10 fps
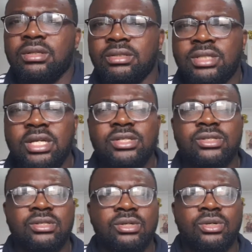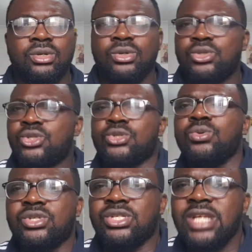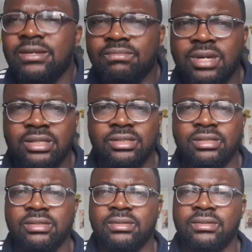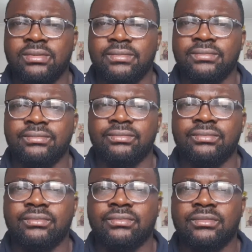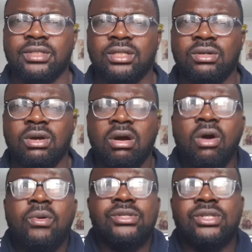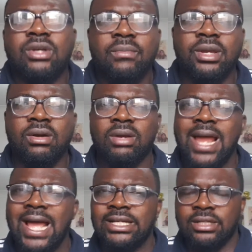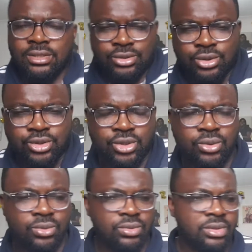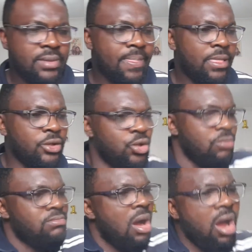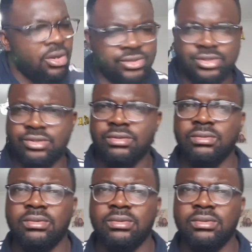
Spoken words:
these should statements always coming on like you should, you must.